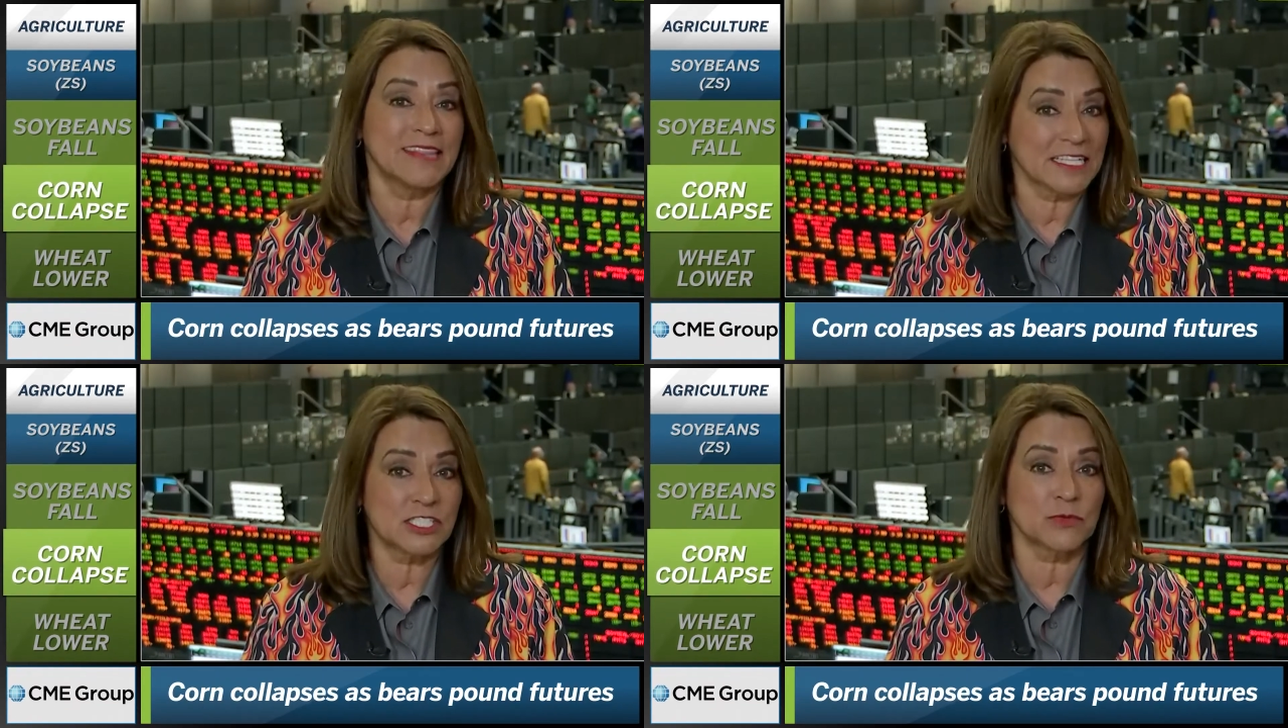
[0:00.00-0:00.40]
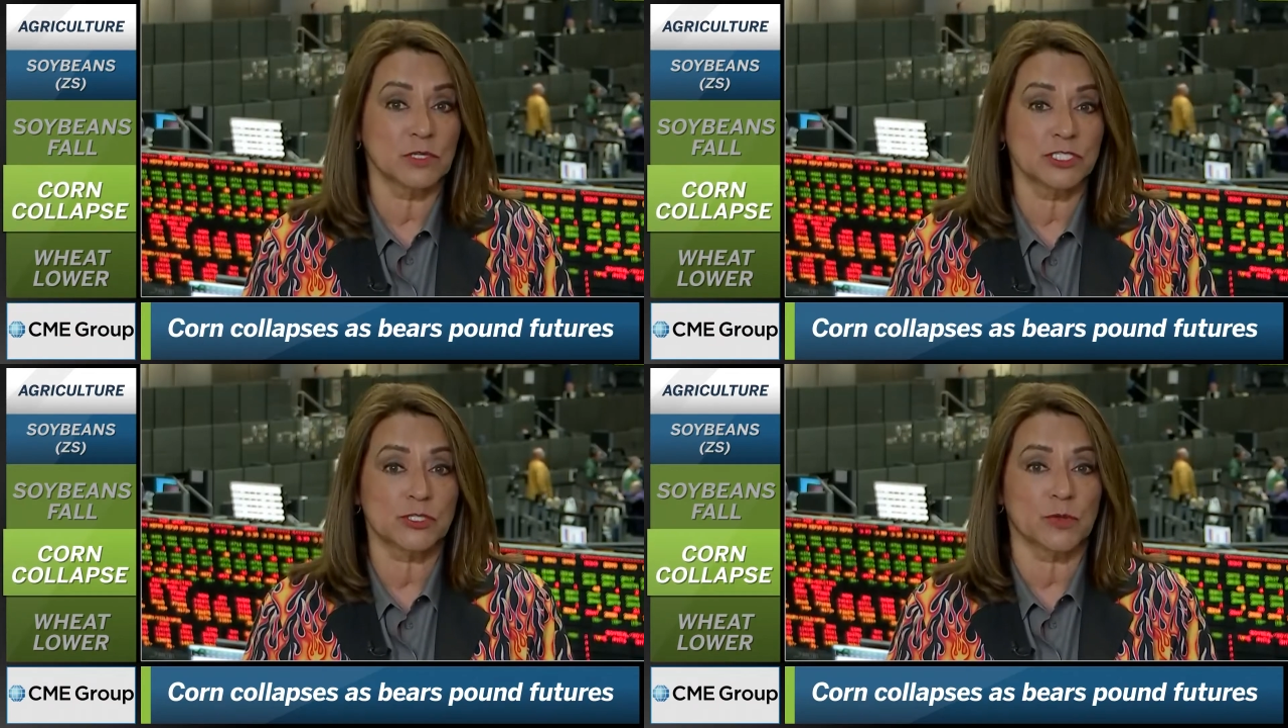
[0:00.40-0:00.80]
That's the
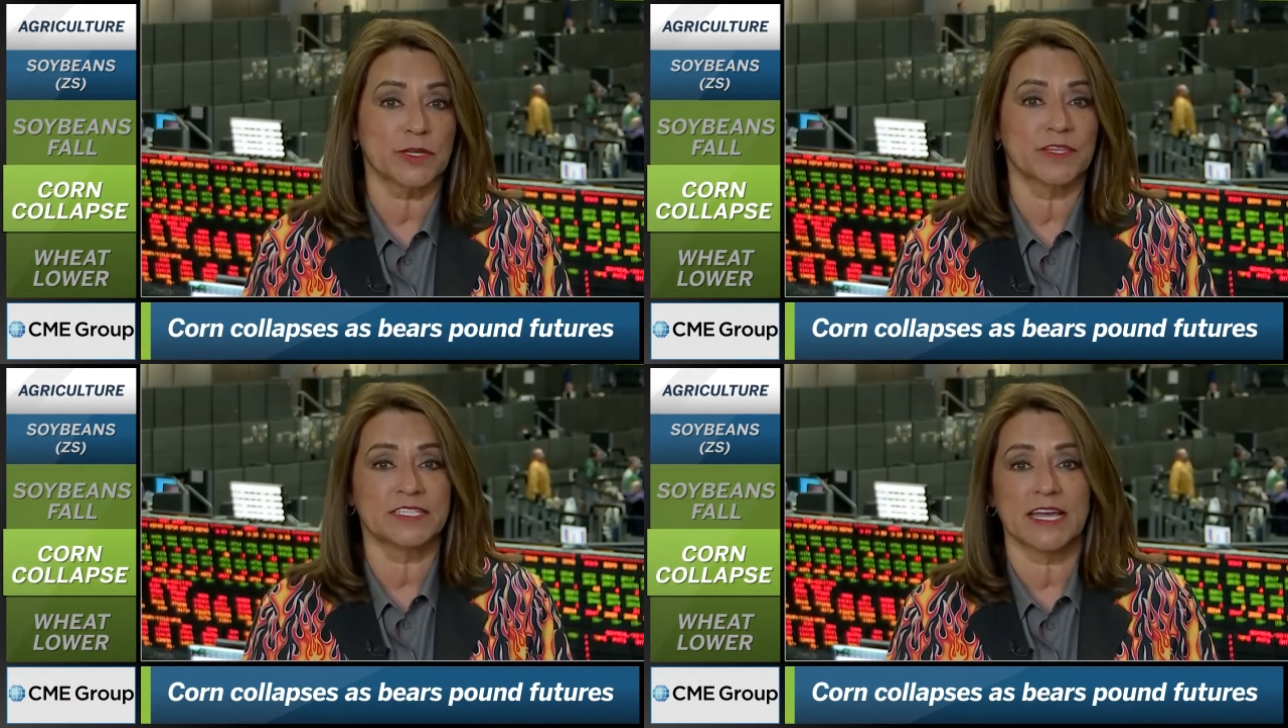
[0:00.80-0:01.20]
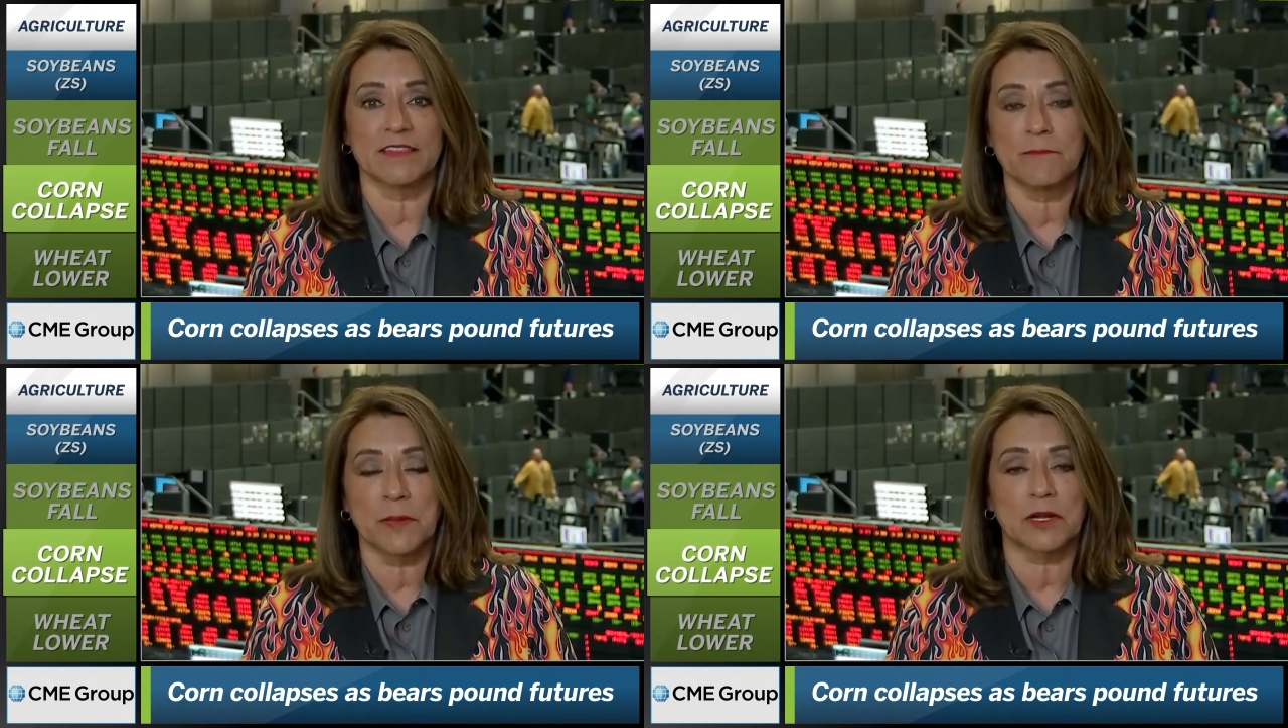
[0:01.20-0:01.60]
real story of the day.
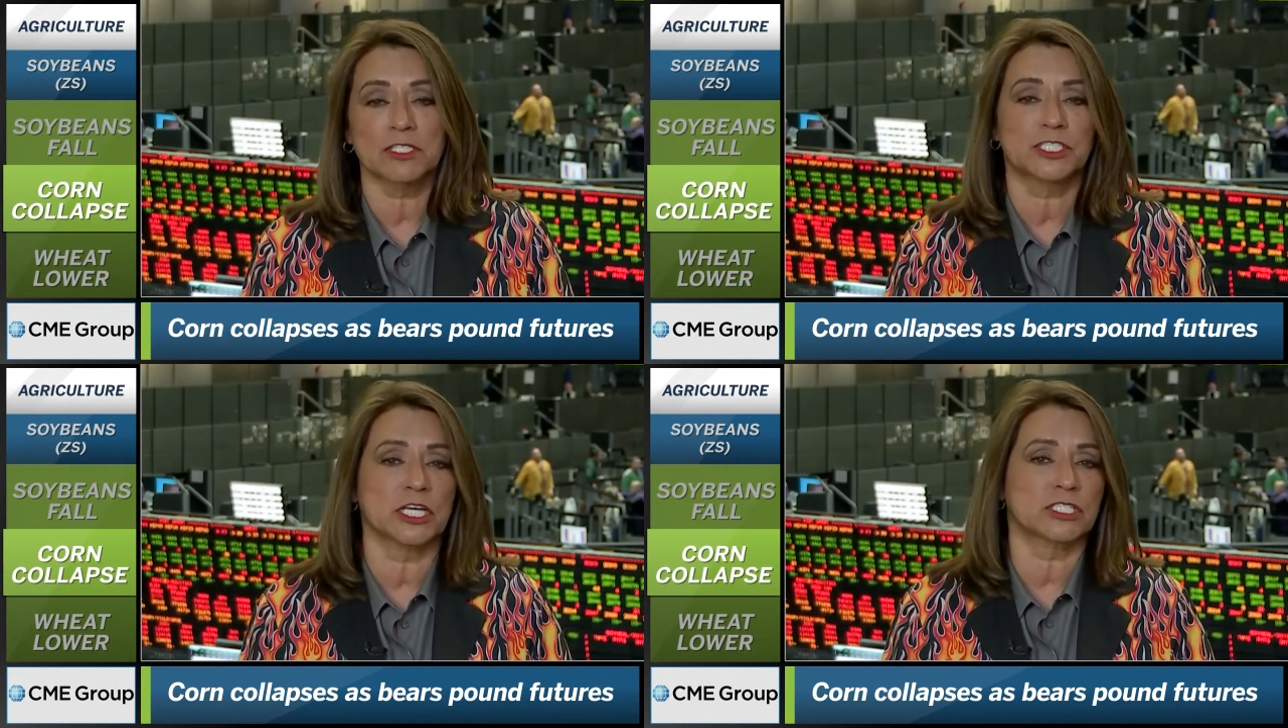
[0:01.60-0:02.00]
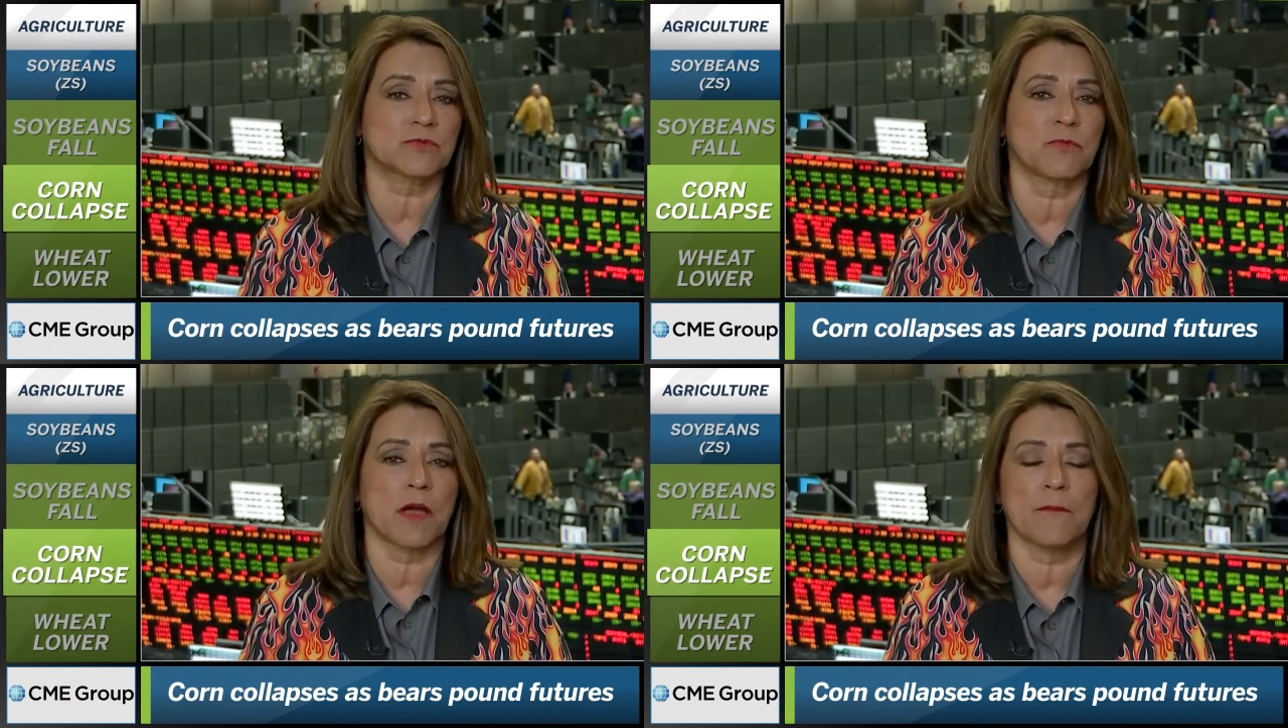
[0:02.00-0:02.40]
The bears
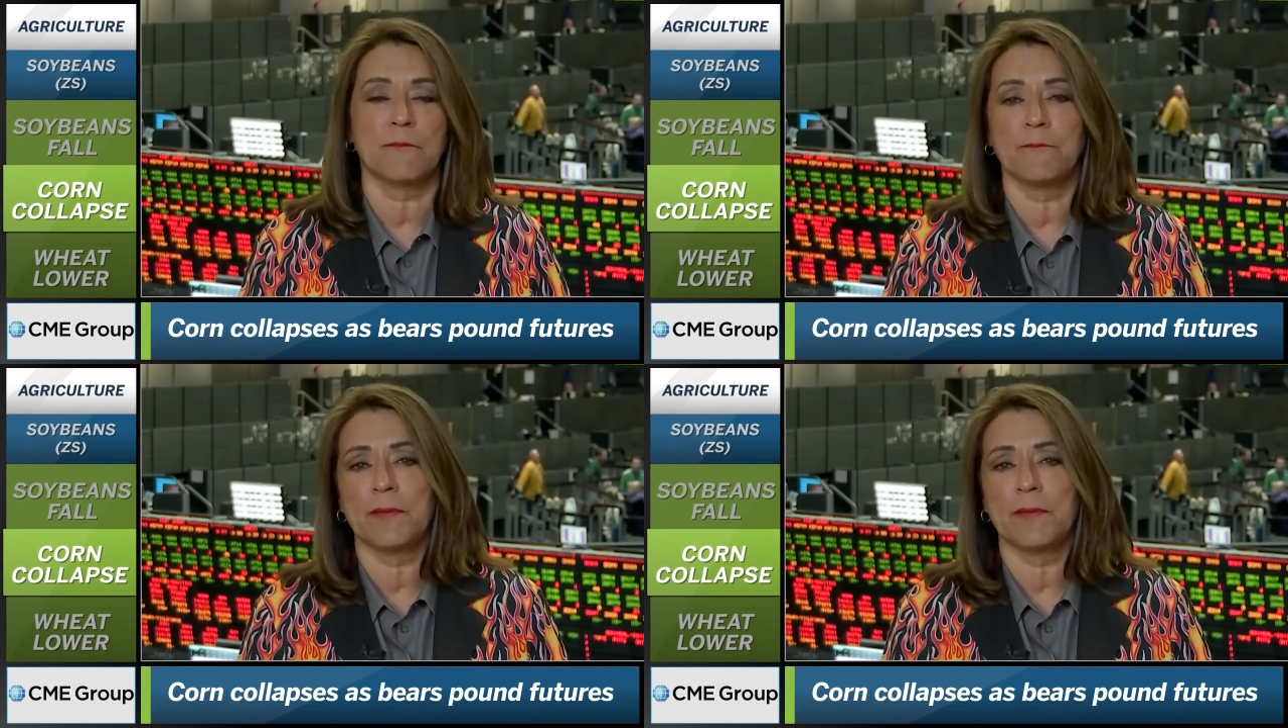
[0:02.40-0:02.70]
just uh,